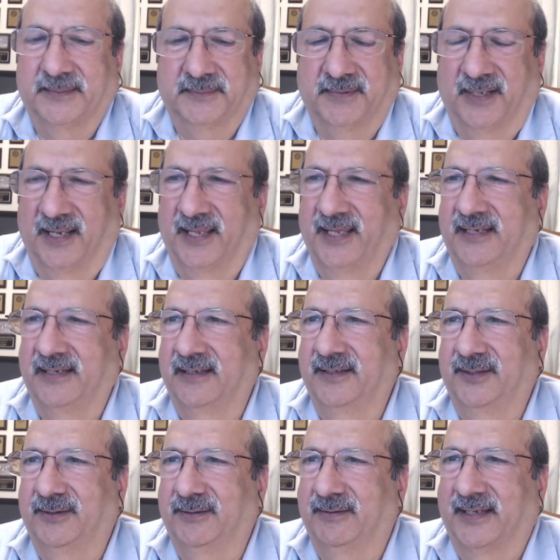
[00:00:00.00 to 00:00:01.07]
uh,
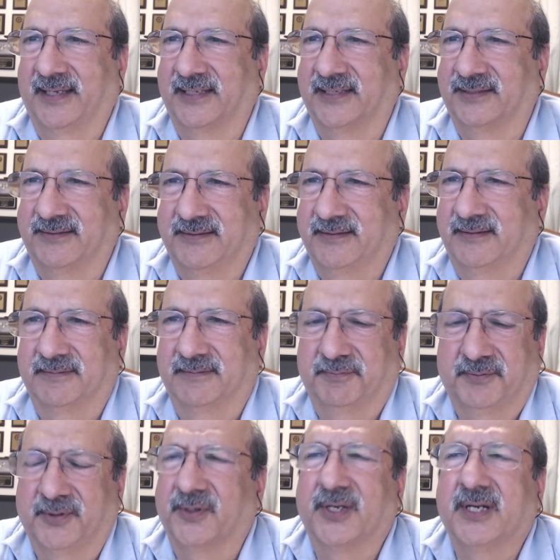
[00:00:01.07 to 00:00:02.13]
Leica, you had
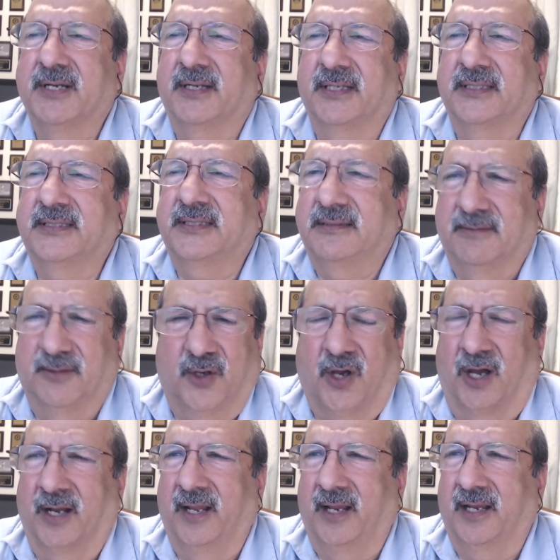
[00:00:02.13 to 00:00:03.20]
uh,
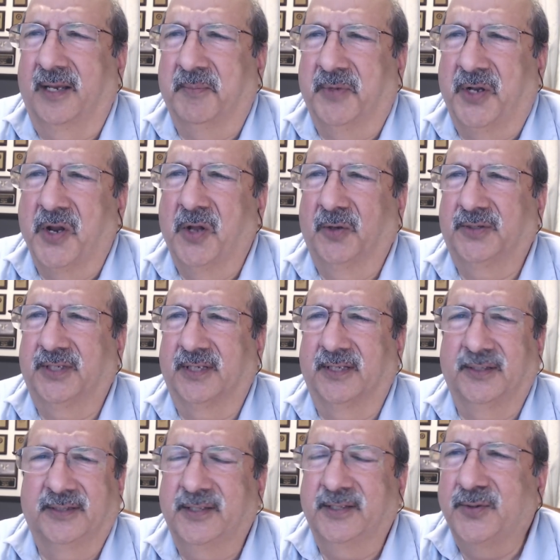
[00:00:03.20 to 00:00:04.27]
Konica,
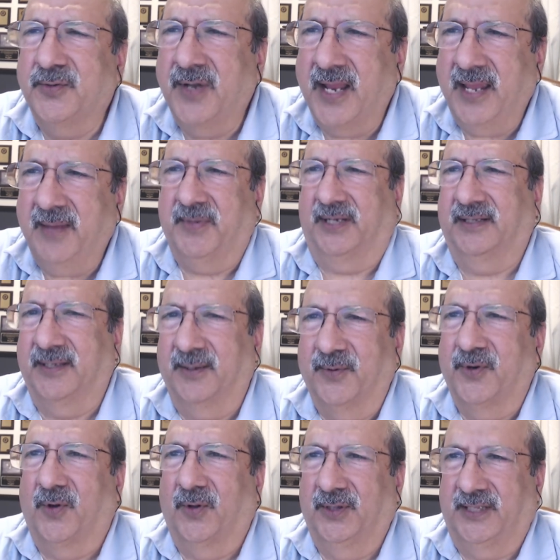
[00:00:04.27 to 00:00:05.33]
Minolta, the, you name it,
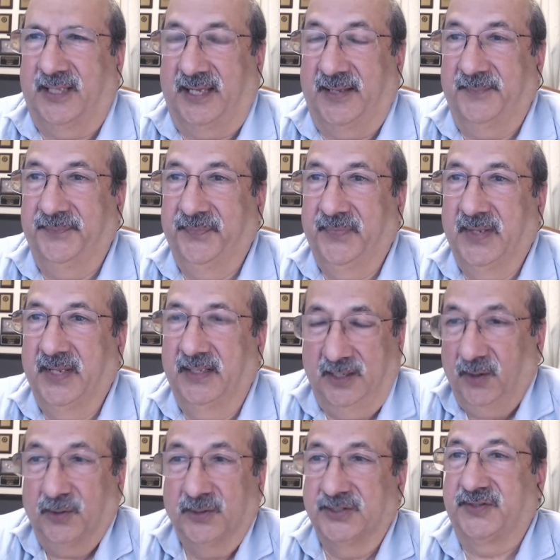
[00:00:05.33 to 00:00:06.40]
they were all there.
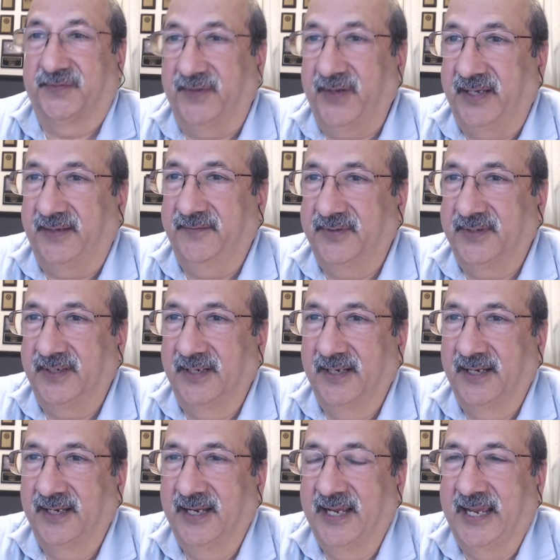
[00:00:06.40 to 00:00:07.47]
They all survived.
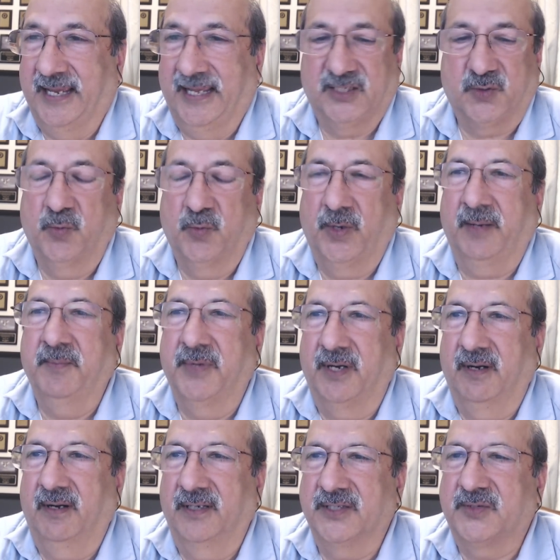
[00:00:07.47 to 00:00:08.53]
Yeah. It's when
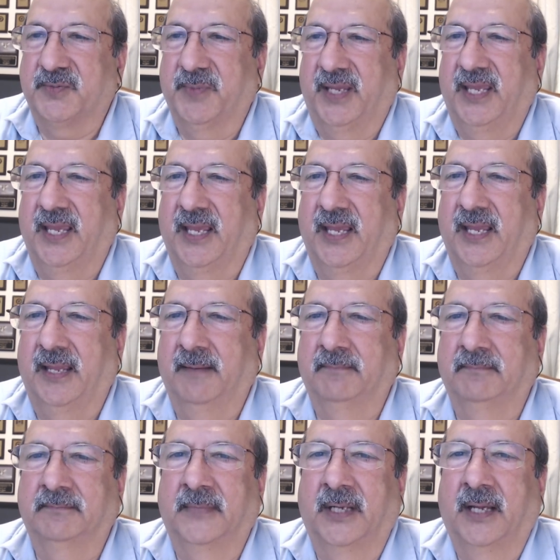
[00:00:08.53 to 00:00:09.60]
mirrorless
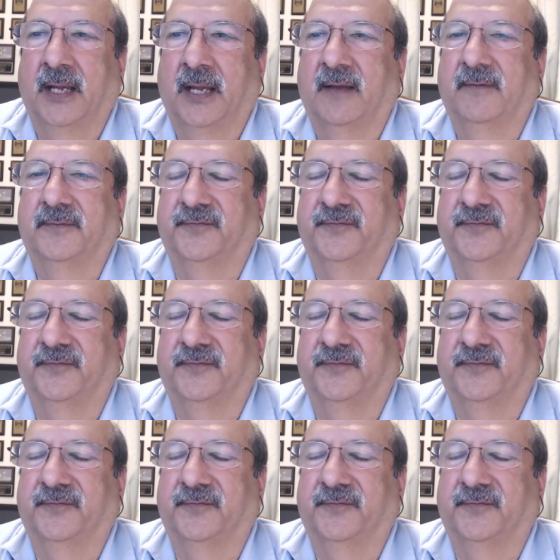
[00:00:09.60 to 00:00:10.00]
became